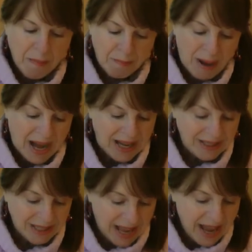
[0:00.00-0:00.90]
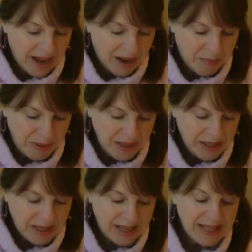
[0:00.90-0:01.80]
My lab
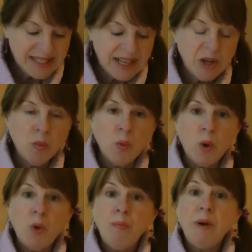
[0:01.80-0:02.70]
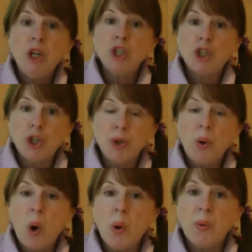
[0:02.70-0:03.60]
is in room
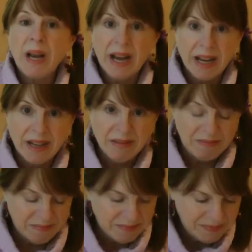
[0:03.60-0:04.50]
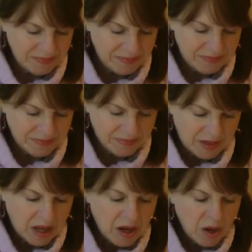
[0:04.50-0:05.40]
209.
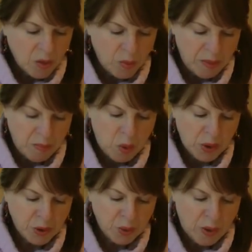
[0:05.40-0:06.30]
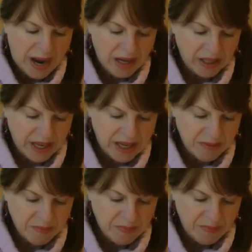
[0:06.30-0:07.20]
Reporter Riley.
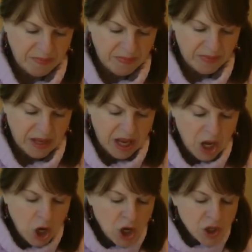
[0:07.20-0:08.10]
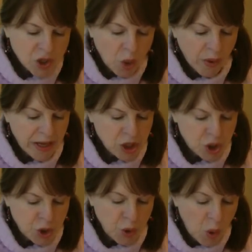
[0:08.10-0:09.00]
So
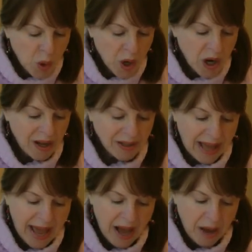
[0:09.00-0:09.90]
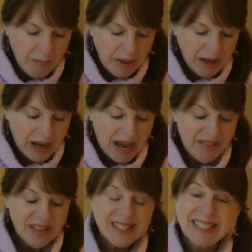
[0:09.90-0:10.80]
is your lab
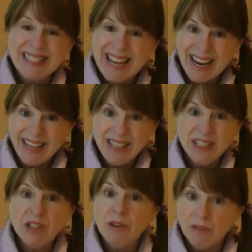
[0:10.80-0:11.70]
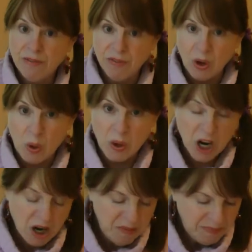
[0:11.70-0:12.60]
on the 2nd
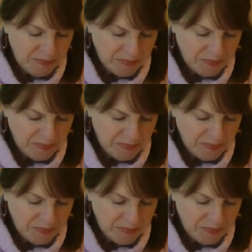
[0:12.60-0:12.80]
floor?